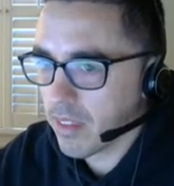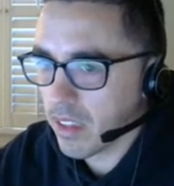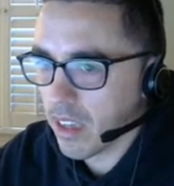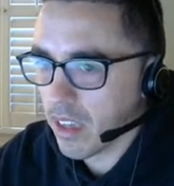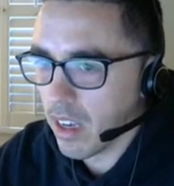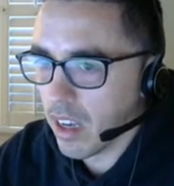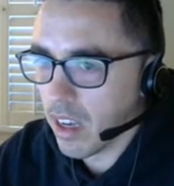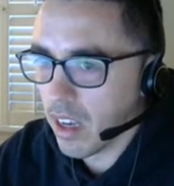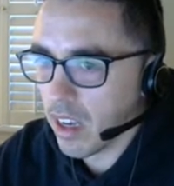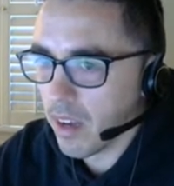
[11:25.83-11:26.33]

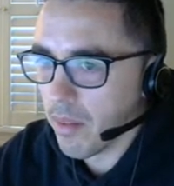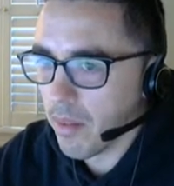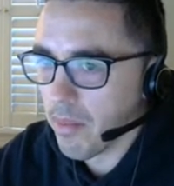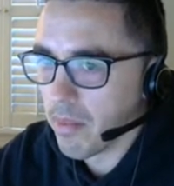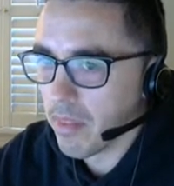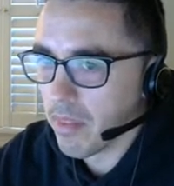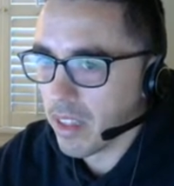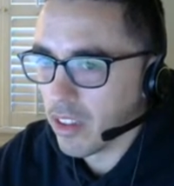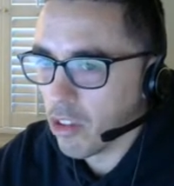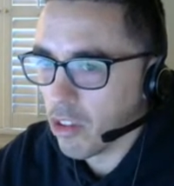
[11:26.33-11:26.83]

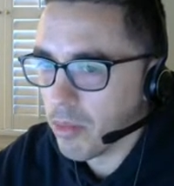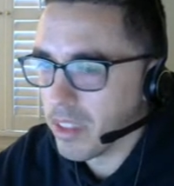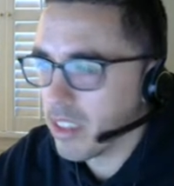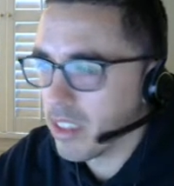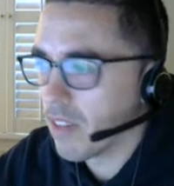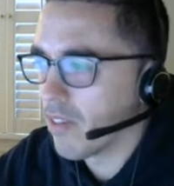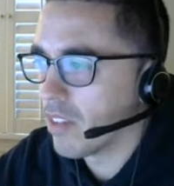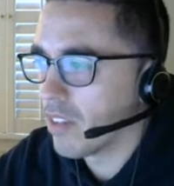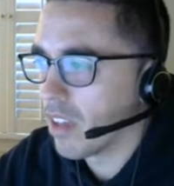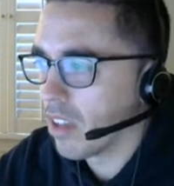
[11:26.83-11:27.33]
A little bit
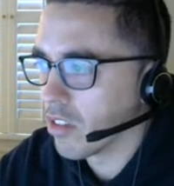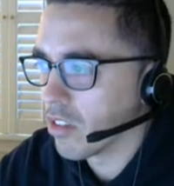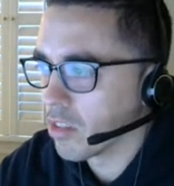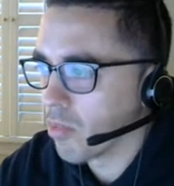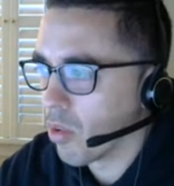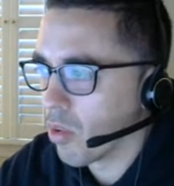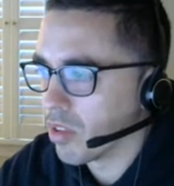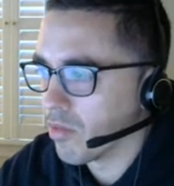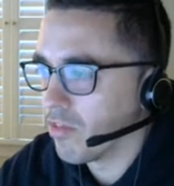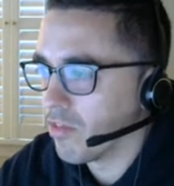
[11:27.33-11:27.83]
different to other
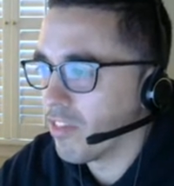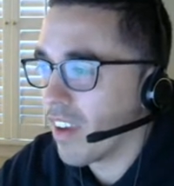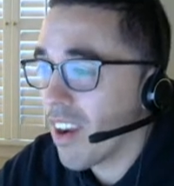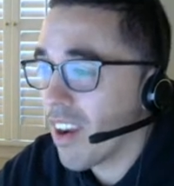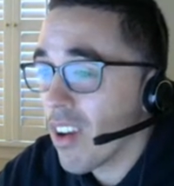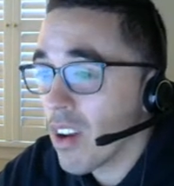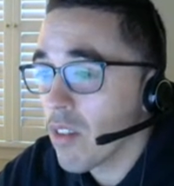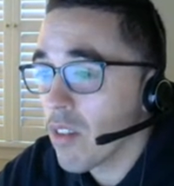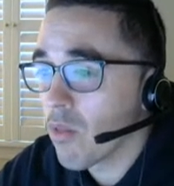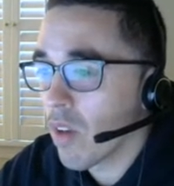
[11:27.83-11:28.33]
sports.
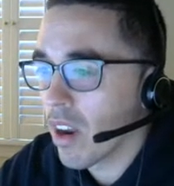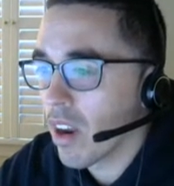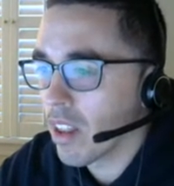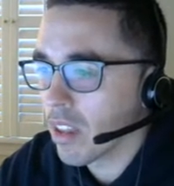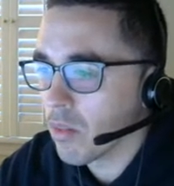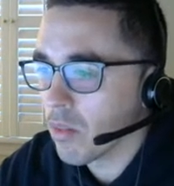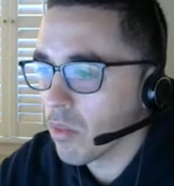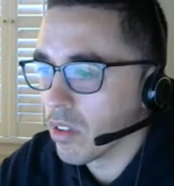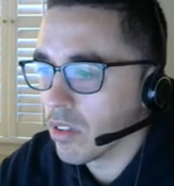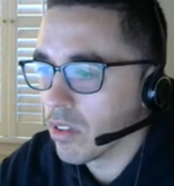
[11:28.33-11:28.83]
Very
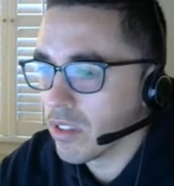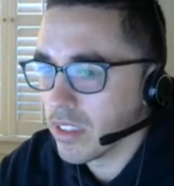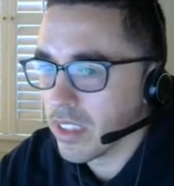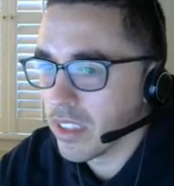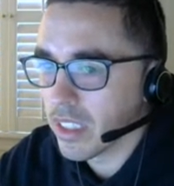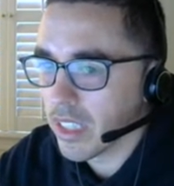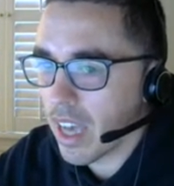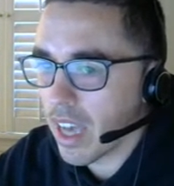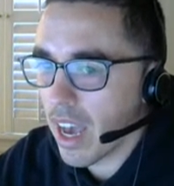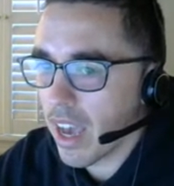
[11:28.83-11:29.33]
rarely will you see
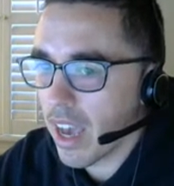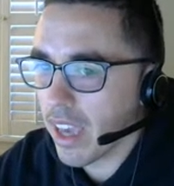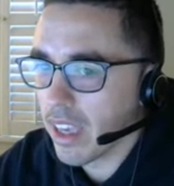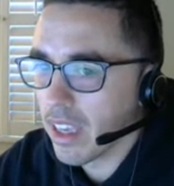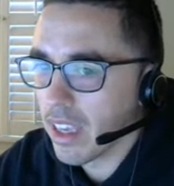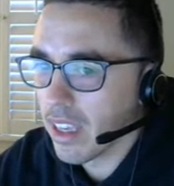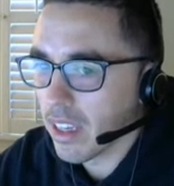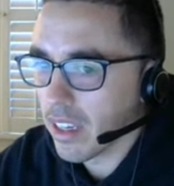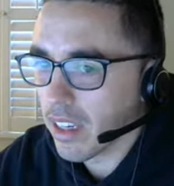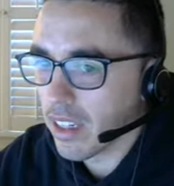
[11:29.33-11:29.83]
a guy
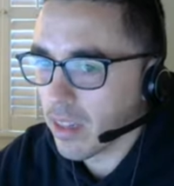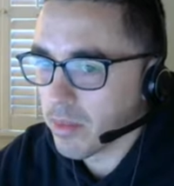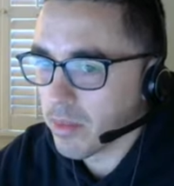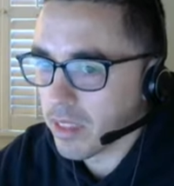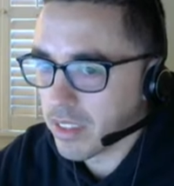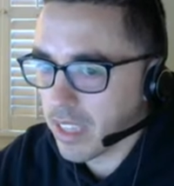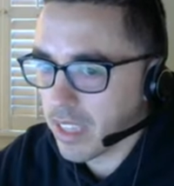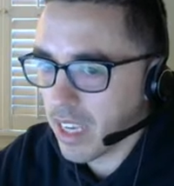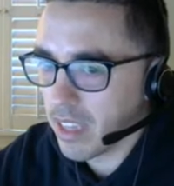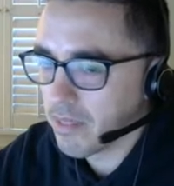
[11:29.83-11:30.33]
get up to
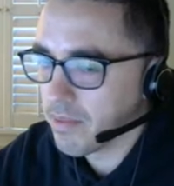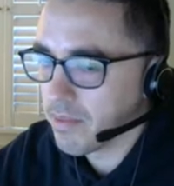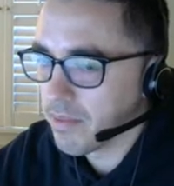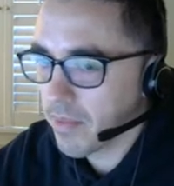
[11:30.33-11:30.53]
10.